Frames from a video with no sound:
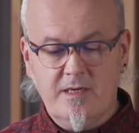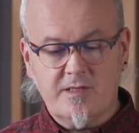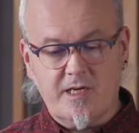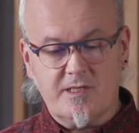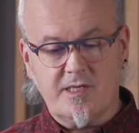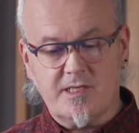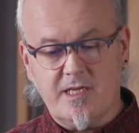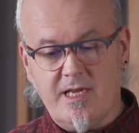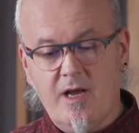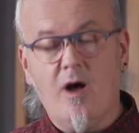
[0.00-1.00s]
such as
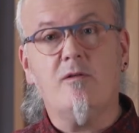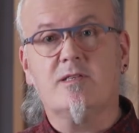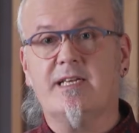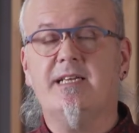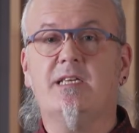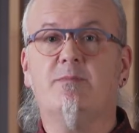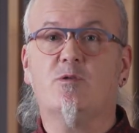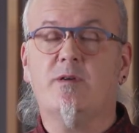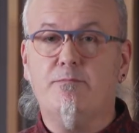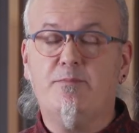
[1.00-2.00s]
the alternating between